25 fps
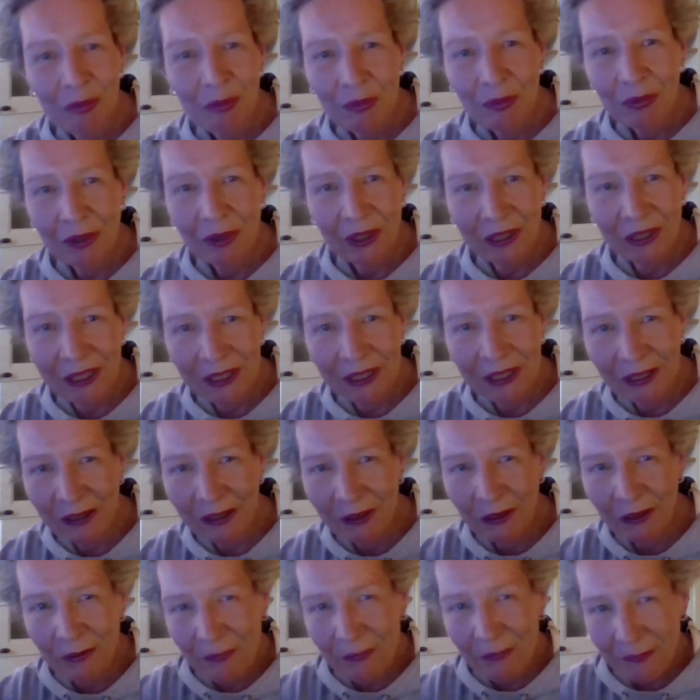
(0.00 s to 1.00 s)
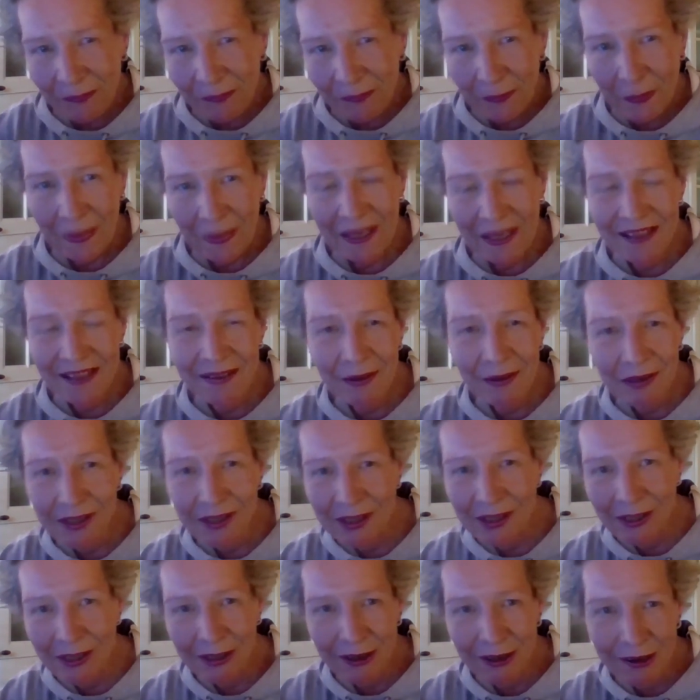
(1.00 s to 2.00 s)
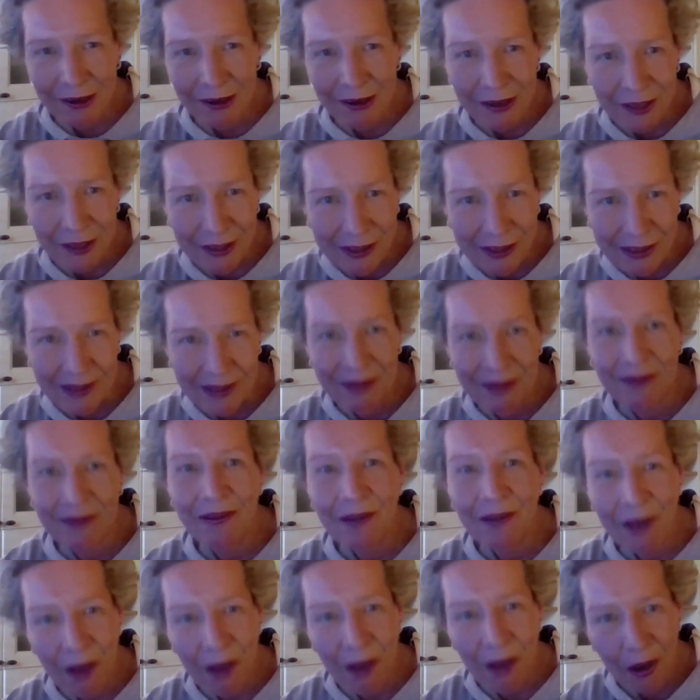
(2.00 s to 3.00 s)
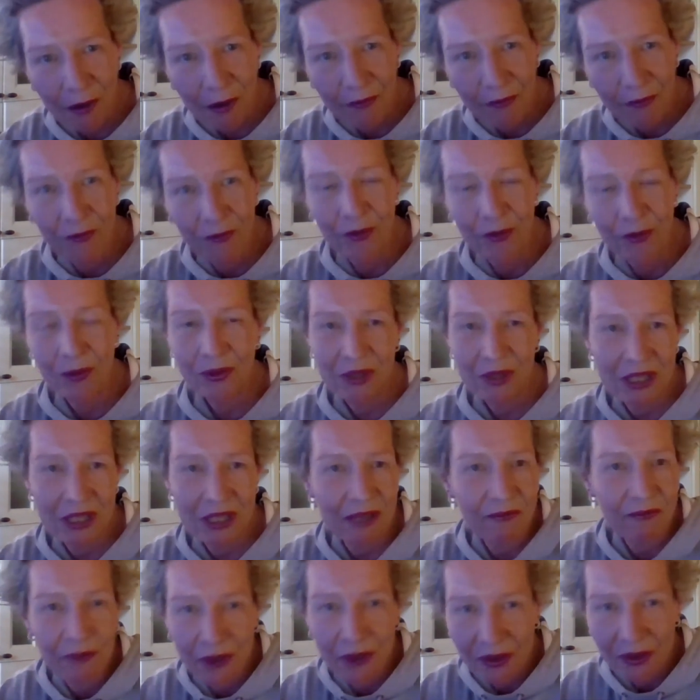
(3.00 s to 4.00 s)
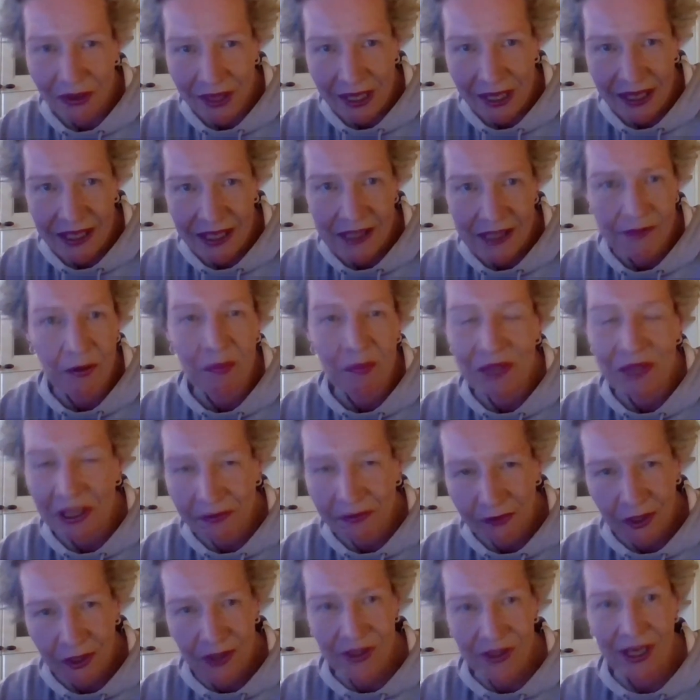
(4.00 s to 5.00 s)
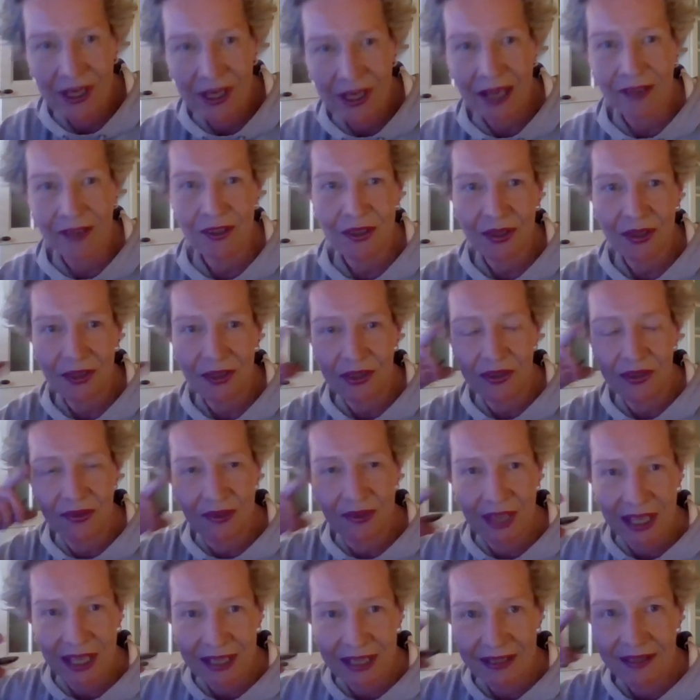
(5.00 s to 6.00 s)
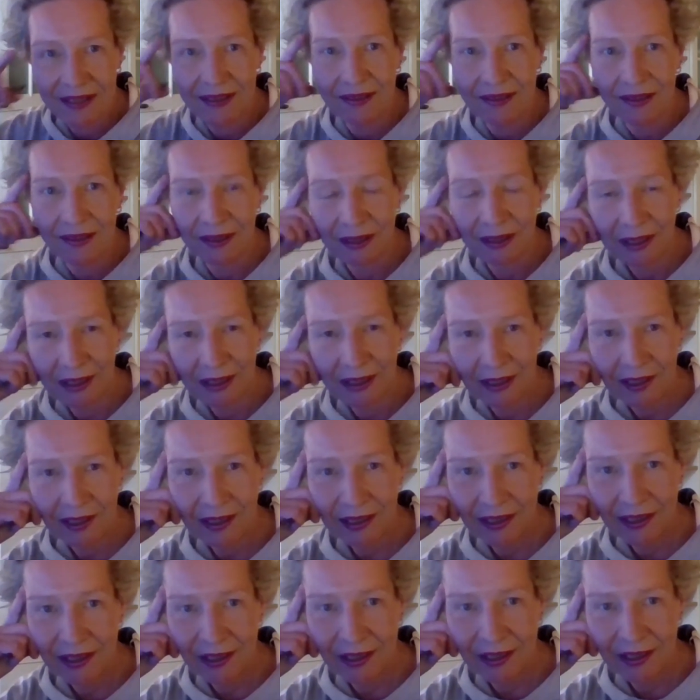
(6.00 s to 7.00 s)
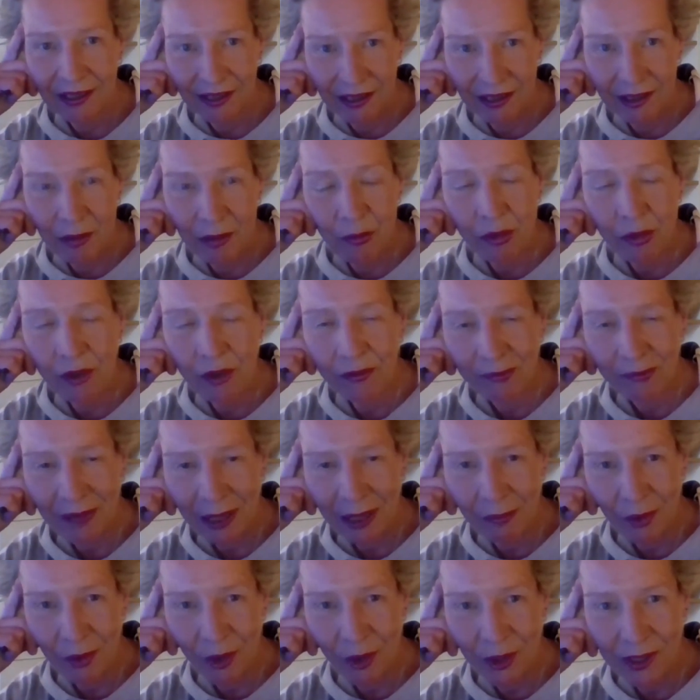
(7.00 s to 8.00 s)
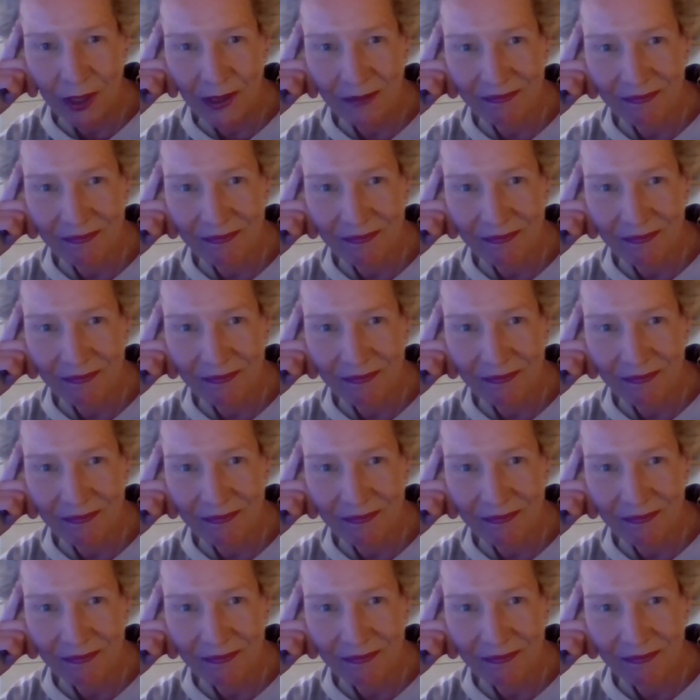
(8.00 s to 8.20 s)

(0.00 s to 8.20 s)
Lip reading: little starts of different things from different sectors that prove my point.